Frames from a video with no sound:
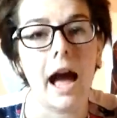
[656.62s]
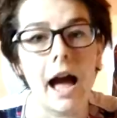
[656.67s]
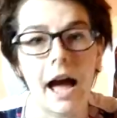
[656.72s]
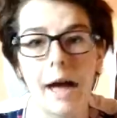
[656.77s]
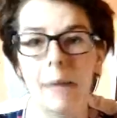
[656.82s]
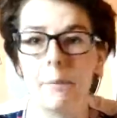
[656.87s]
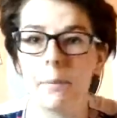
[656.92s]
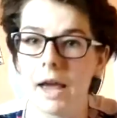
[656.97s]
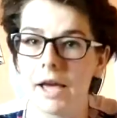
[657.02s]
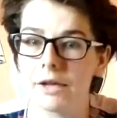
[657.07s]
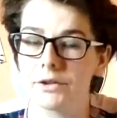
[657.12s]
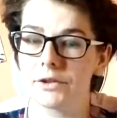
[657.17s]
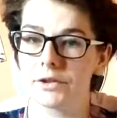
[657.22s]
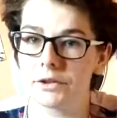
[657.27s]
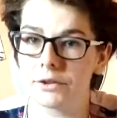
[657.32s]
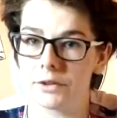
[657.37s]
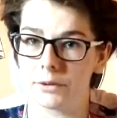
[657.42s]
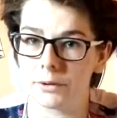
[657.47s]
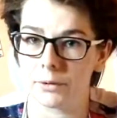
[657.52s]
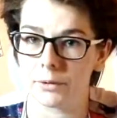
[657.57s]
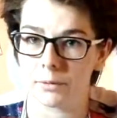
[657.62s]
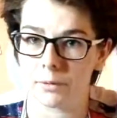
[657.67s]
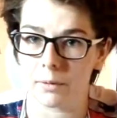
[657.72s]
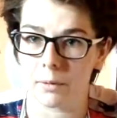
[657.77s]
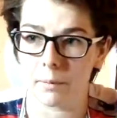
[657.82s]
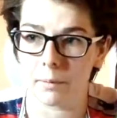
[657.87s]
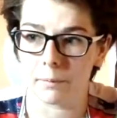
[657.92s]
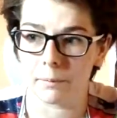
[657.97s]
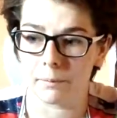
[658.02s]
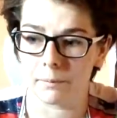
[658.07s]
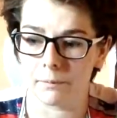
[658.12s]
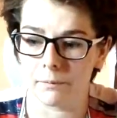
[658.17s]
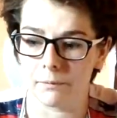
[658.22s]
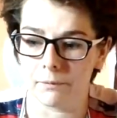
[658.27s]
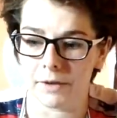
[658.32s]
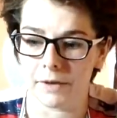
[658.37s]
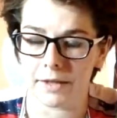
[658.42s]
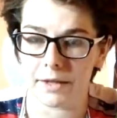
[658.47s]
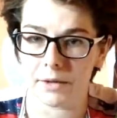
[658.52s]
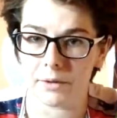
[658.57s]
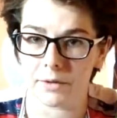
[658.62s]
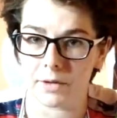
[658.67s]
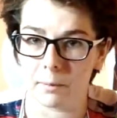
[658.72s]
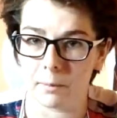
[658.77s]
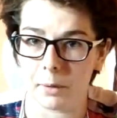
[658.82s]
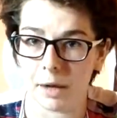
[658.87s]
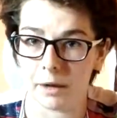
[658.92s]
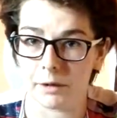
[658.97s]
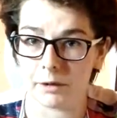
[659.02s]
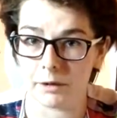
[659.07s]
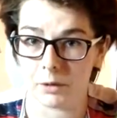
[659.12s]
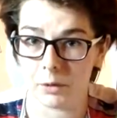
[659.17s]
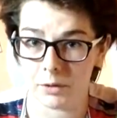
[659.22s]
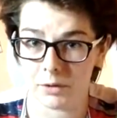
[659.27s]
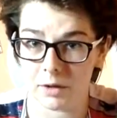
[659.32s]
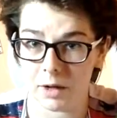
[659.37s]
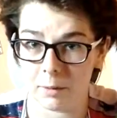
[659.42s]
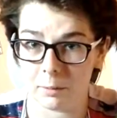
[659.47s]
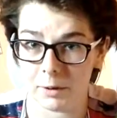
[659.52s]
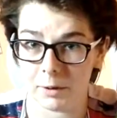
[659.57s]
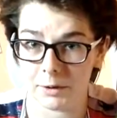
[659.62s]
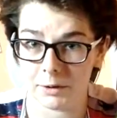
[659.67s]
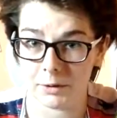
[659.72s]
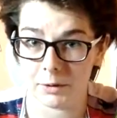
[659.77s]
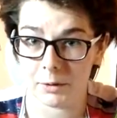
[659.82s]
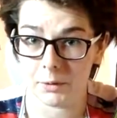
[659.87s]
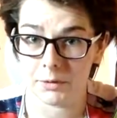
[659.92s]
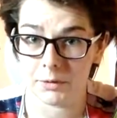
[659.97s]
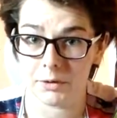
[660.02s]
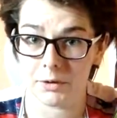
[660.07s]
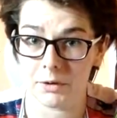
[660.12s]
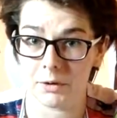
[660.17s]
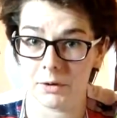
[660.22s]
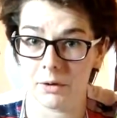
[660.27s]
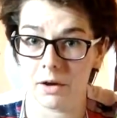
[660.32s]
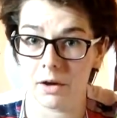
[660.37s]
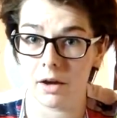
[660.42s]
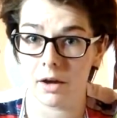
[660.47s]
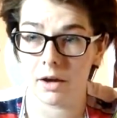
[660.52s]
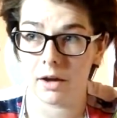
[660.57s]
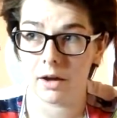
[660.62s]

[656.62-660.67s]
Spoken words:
I plan to do videos about those two